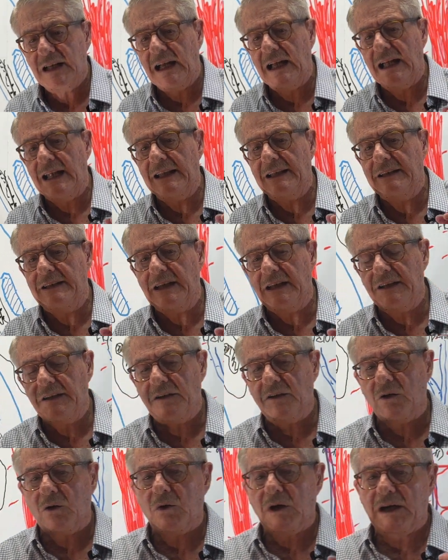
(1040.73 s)
and
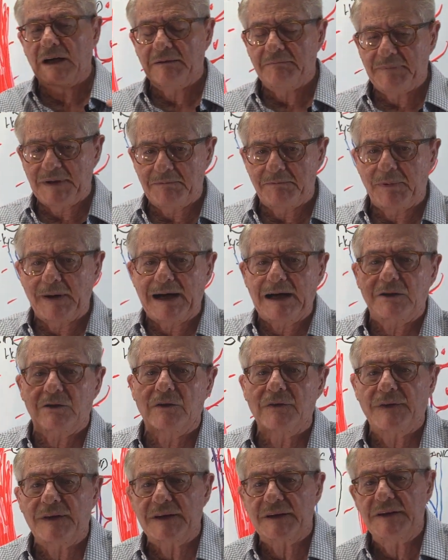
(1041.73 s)
be part
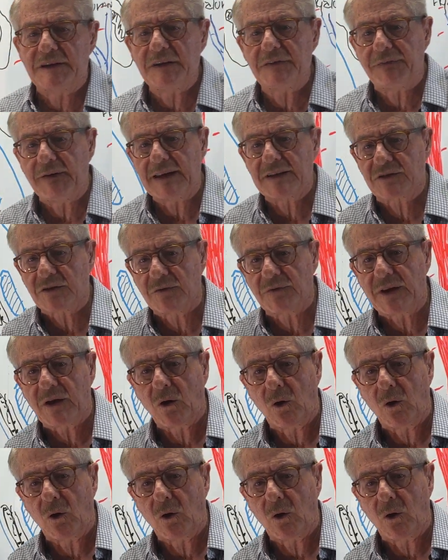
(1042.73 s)
of the defense of the